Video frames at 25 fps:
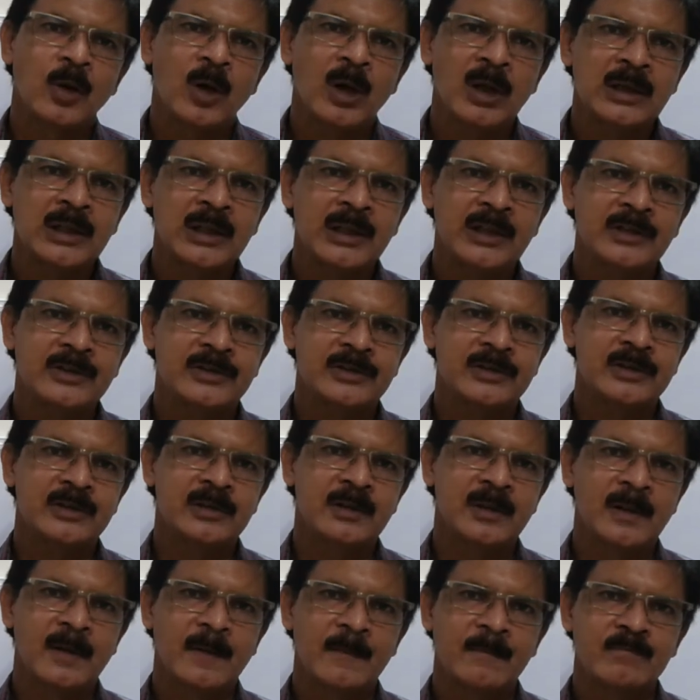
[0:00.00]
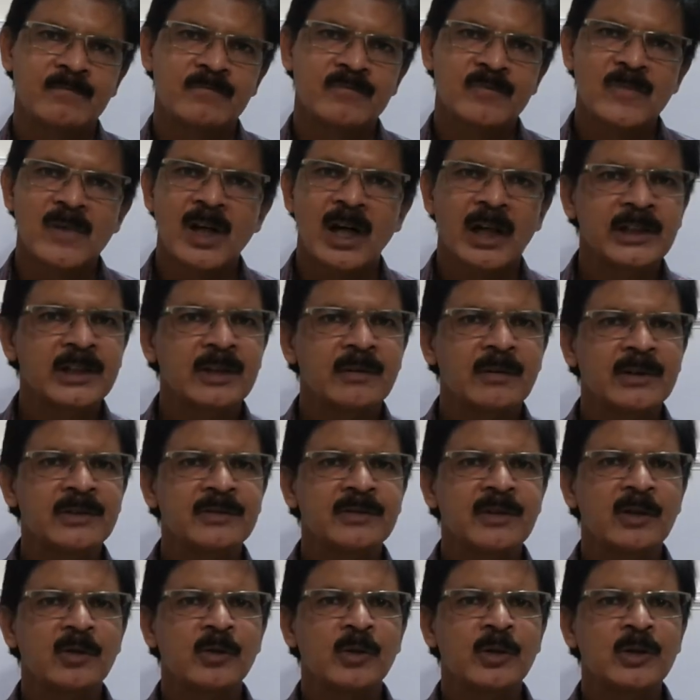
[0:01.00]
Orleans. Otherwise
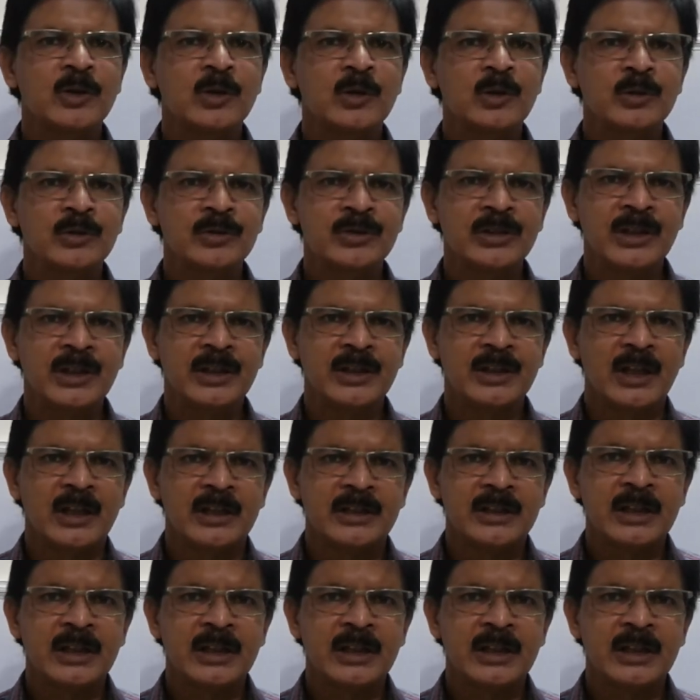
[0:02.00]
we are going to lose it.